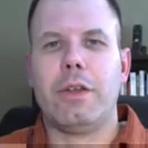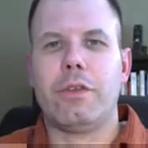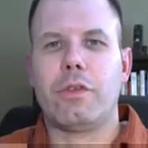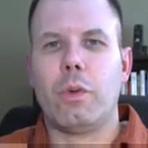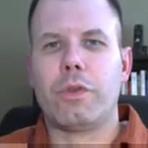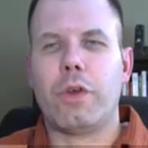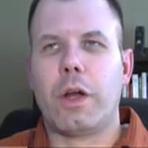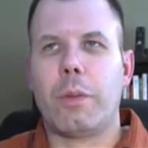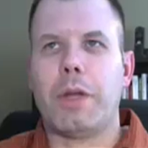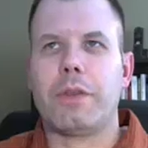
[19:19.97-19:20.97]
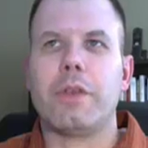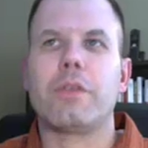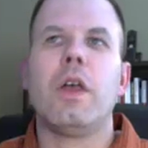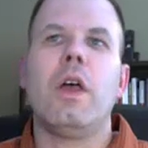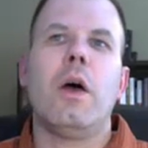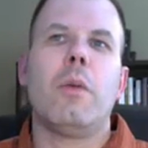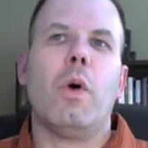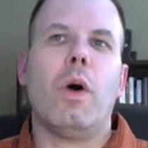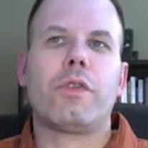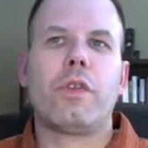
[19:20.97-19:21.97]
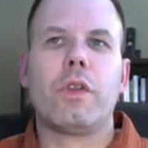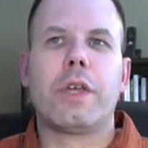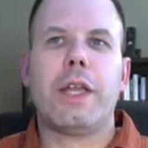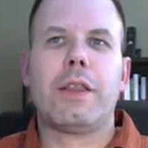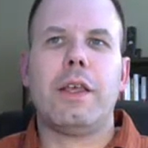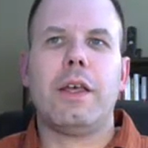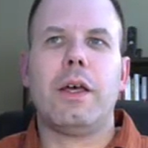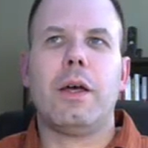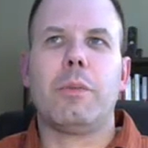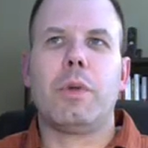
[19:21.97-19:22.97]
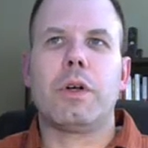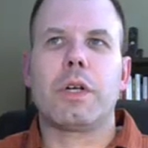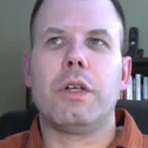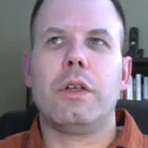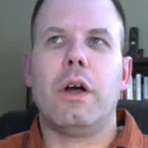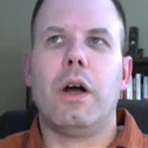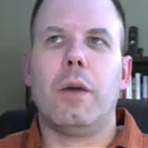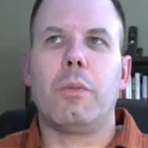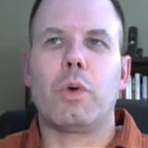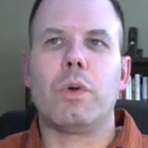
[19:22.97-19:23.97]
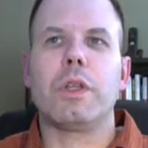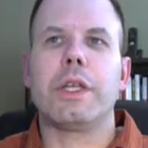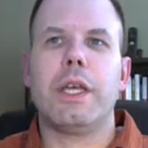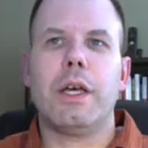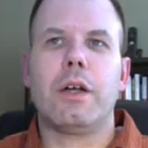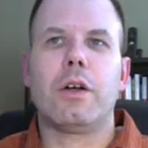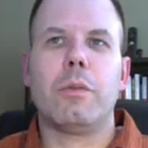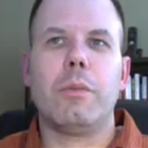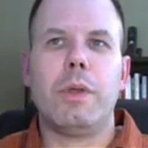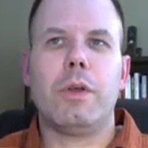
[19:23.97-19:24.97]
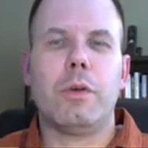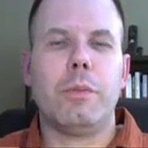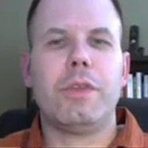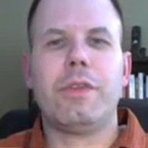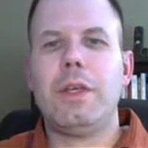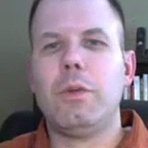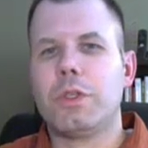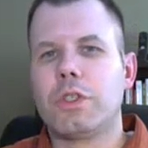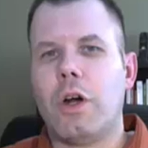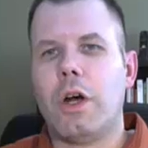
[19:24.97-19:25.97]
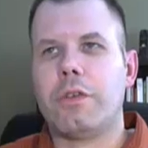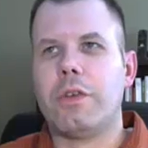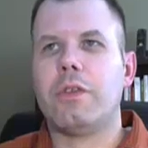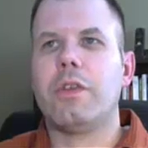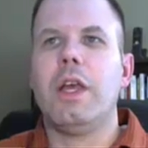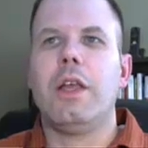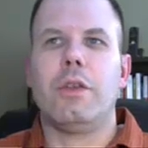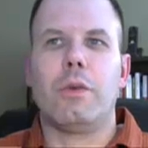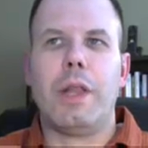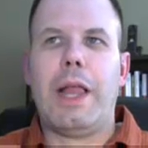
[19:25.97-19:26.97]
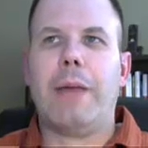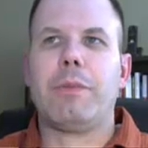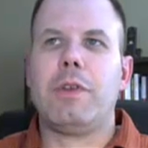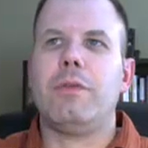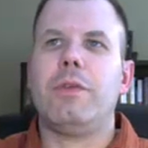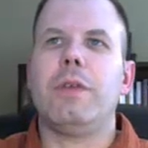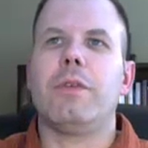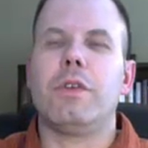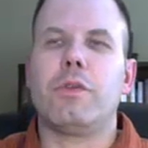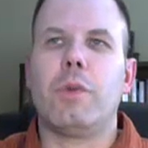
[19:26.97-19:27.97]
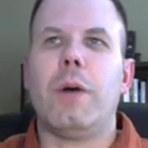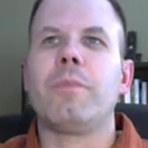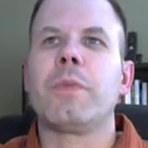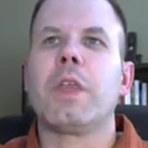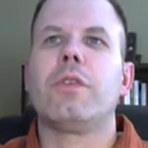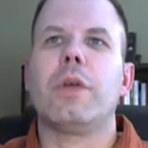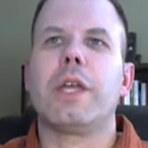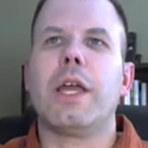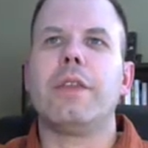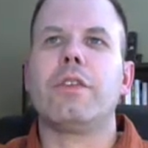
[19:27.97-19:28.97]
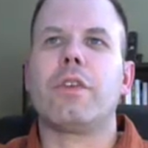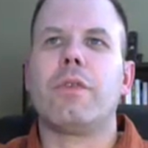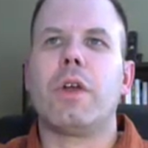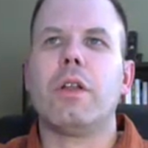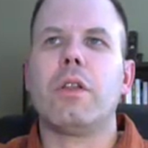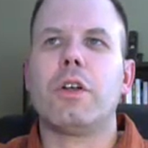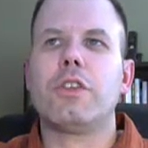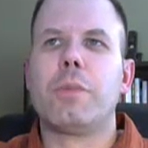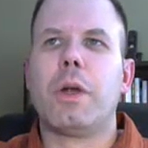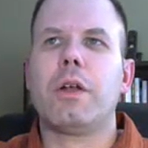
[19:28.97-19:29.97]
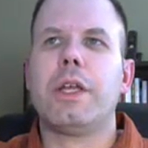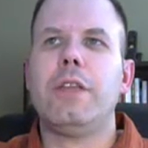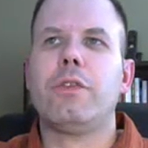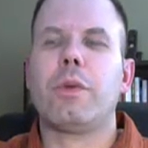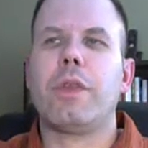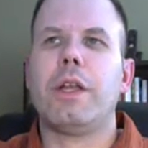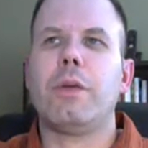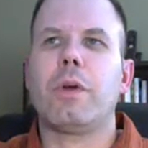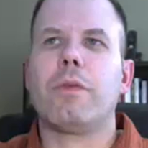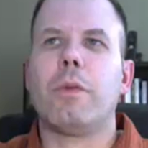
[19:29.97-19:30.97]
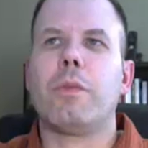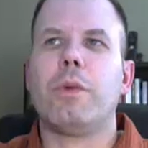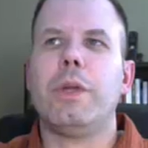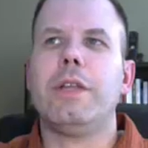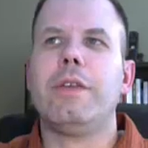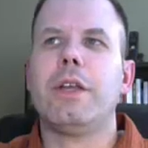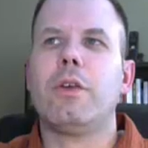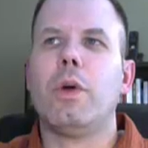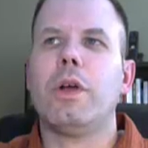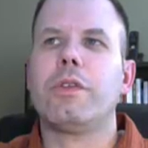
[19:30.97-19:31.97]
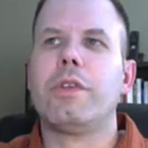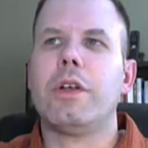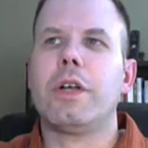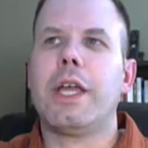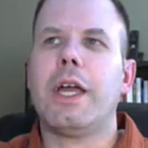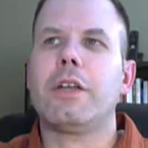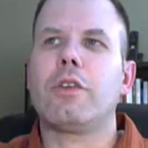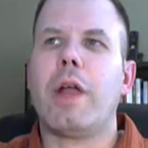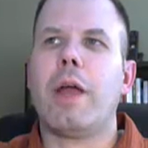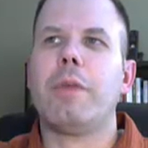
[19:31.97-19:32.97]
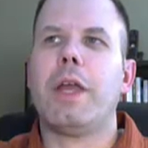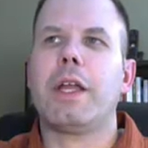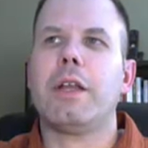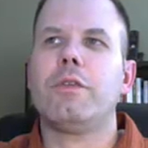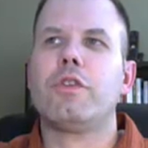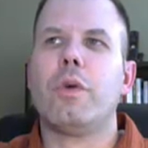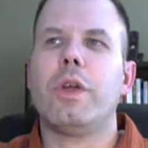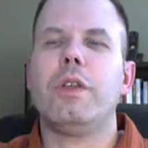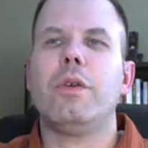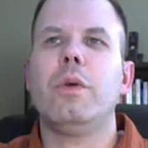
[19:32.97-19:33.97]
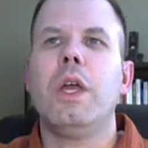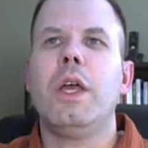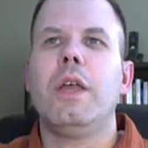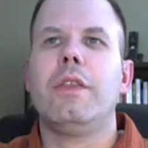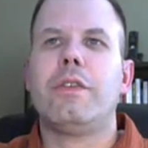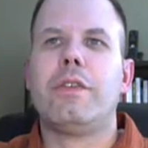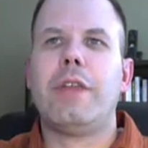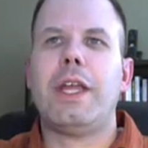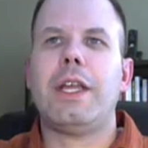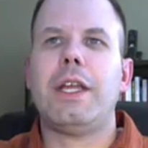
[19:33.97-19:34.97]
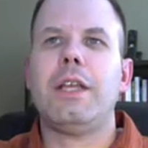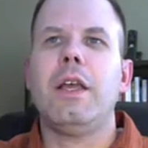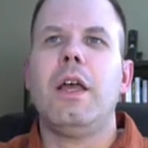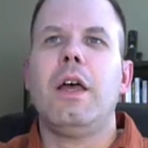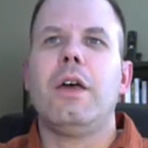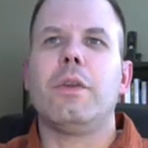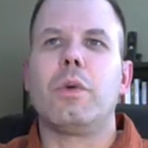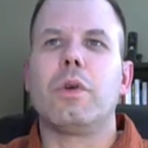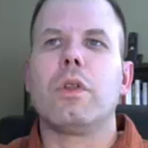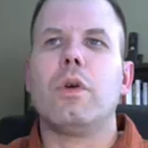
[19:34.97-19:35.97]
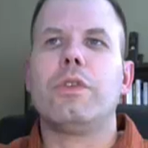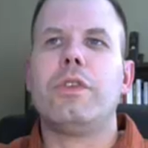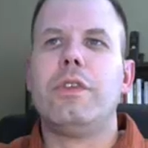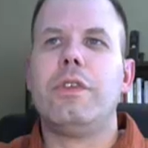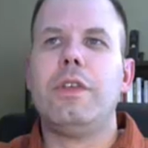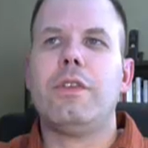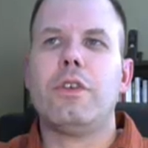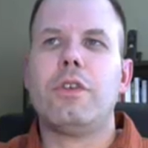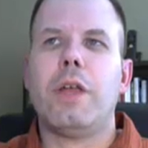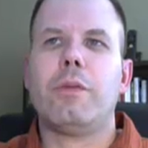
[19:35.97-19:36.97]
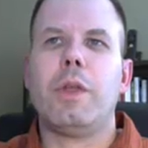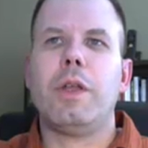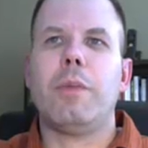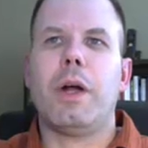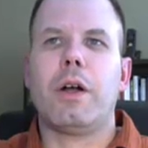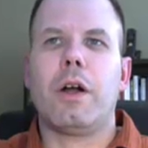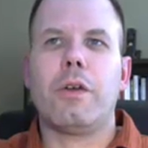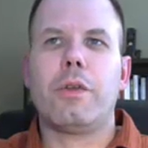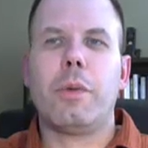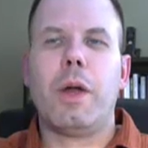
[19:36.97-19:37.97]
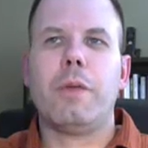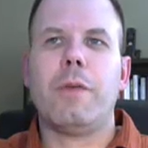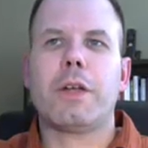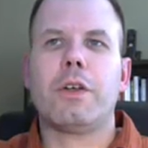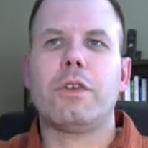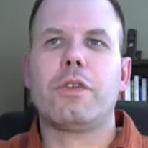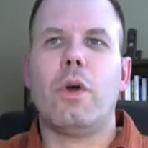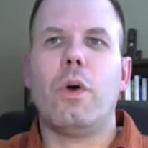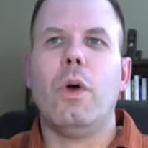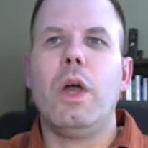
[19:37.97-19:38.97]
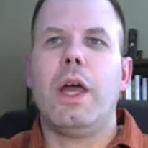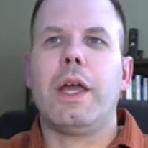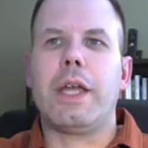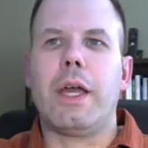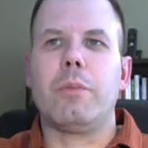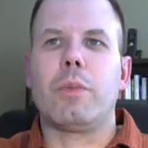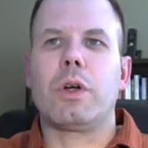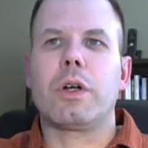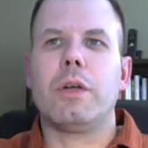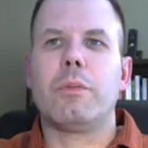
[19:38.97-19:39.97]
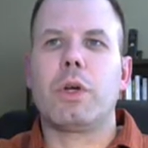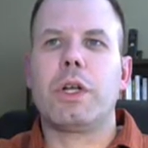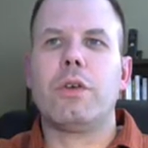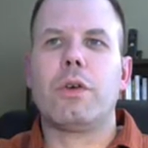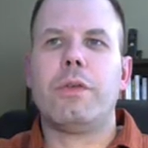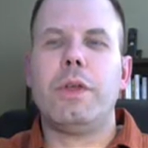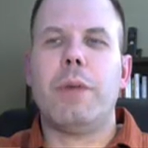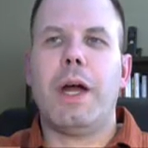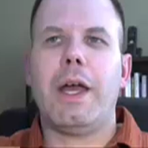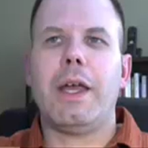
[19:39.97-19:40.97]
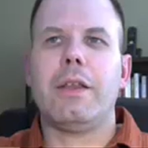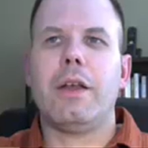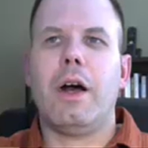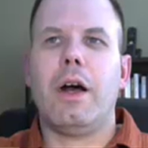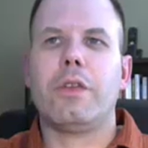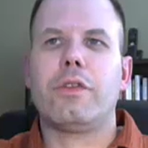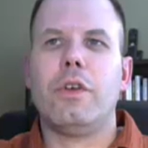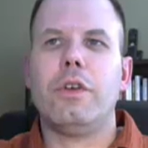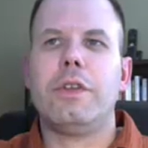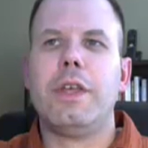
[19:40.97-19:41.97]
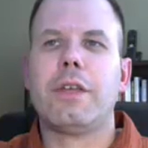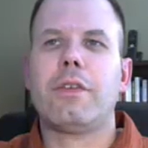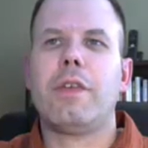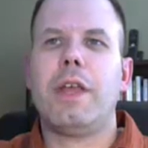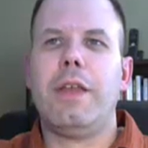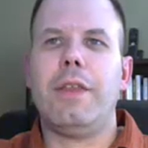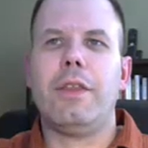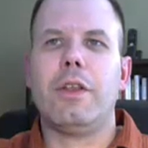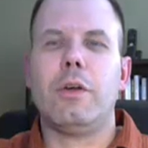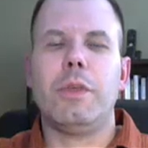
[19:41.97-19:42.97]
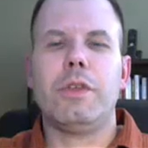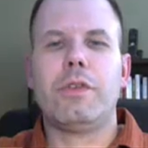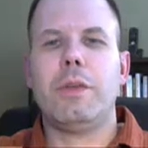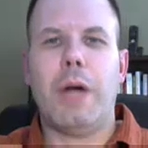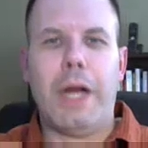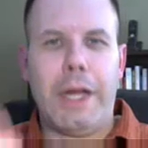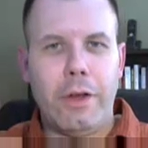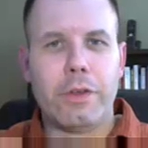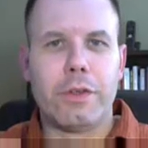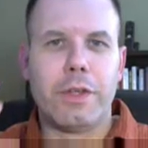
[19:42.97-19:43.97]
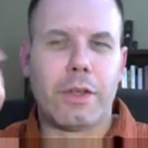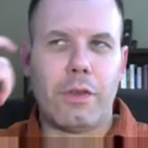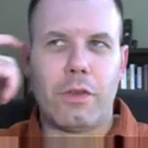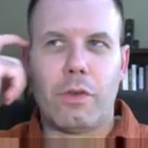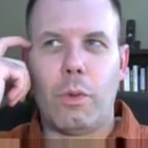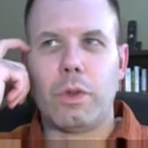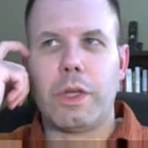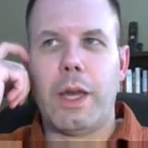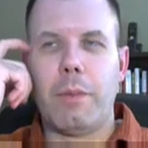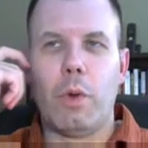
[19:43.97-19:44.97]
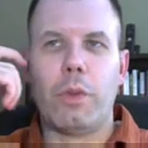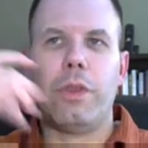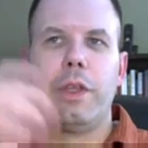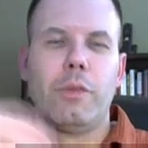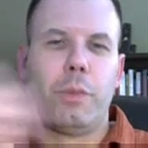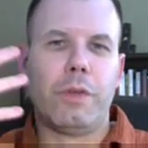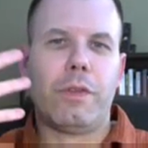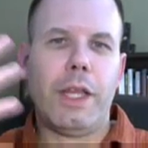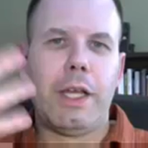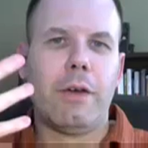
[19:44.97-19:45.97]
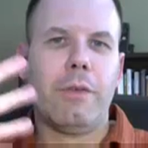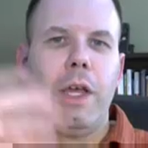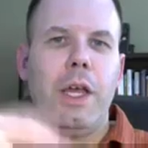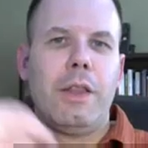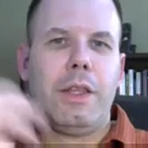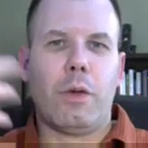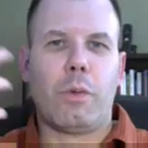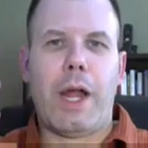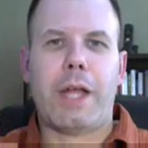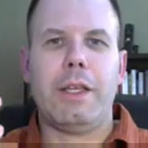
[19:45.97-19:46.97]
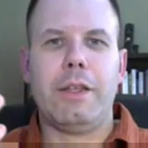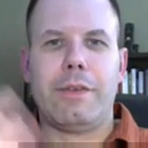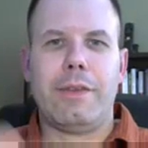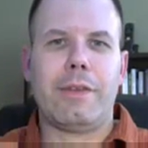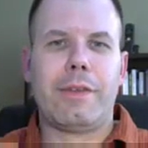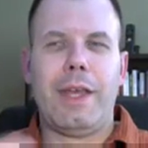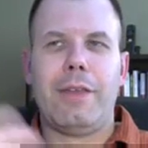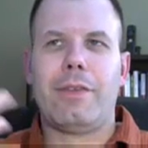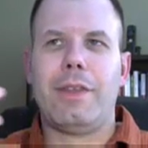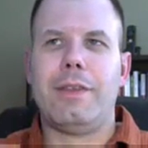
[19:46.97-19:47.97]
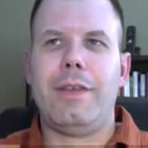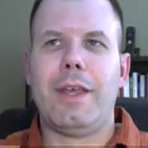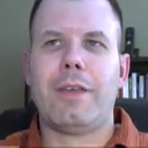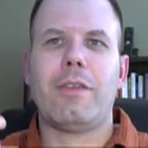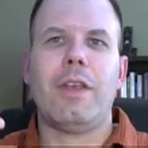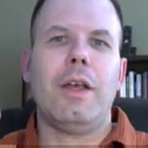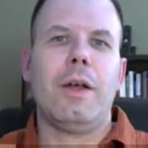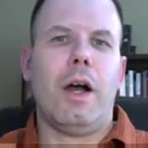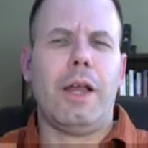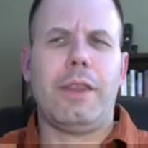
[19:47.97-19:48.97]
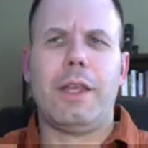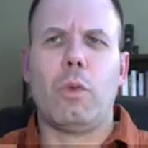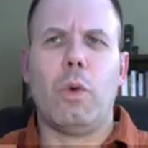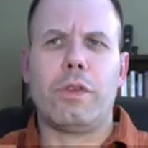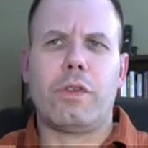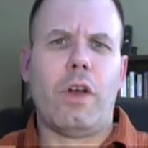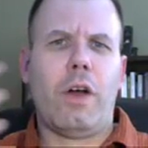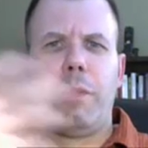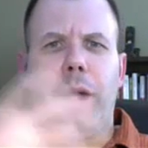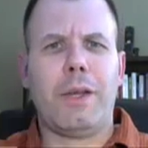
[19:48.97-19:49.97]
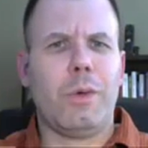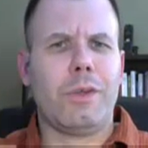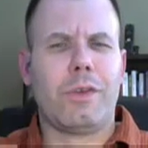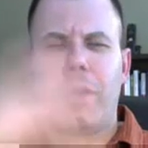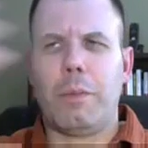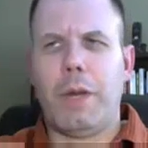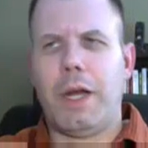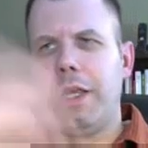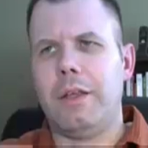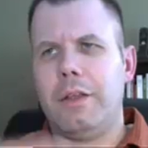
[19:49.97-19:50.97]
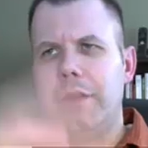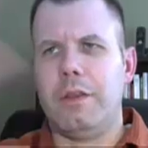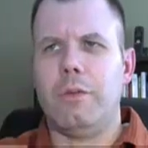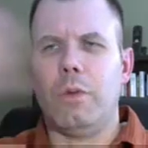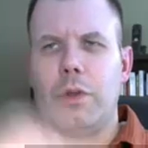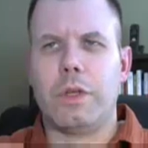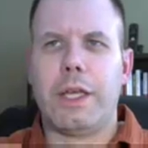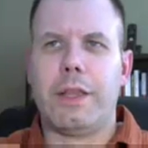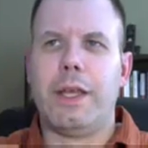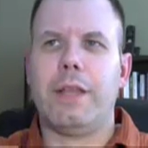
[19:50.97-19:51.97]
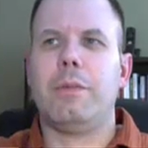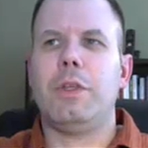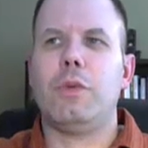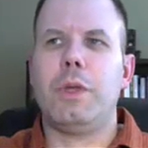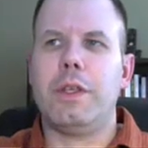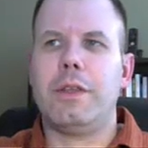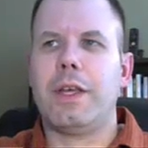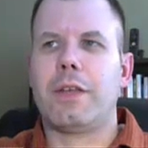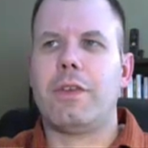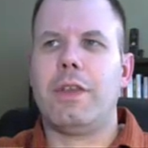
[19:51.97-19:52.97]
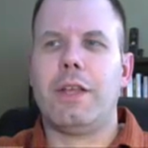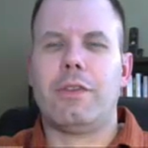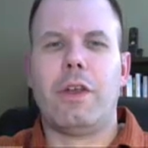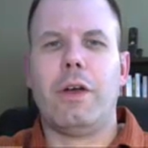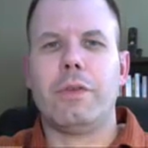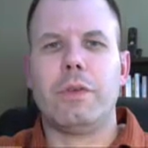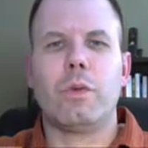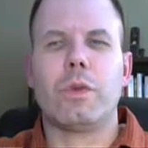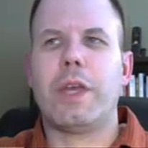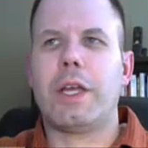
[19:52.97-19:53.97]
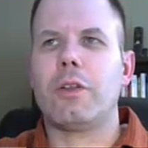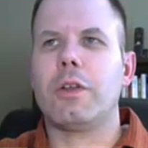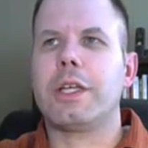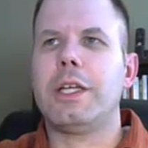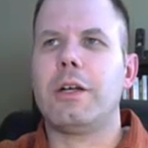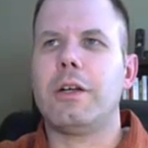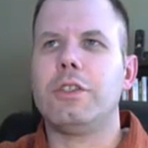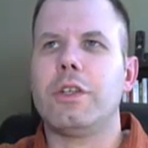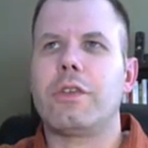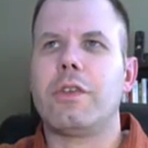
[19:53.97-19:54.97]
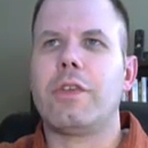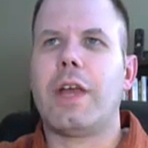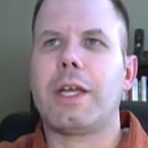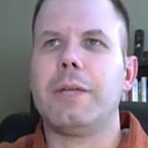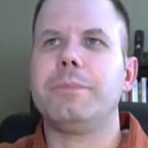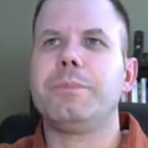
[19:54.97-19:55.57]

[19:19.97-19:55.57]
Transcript: And so we'll talk about this. We'll also look at the Borrelia Hermsii, which causes the relapsing fever as well. So again, these are very large spirochetes with anywhere from 3 to 10 coils. Here again, gram negative showing you the staining. The Burgdorferi are transmitted by our arthropod vector. So again, Burgdorferi by certain ticks, and then the Hermsii by other ticks. And so we'll look at both of these, but think of the arachnids in this case, the ticks, I think one's soft body, one's hard body, and we'll look at that between the ticks and that stuff, and we'll take a look here in just a second.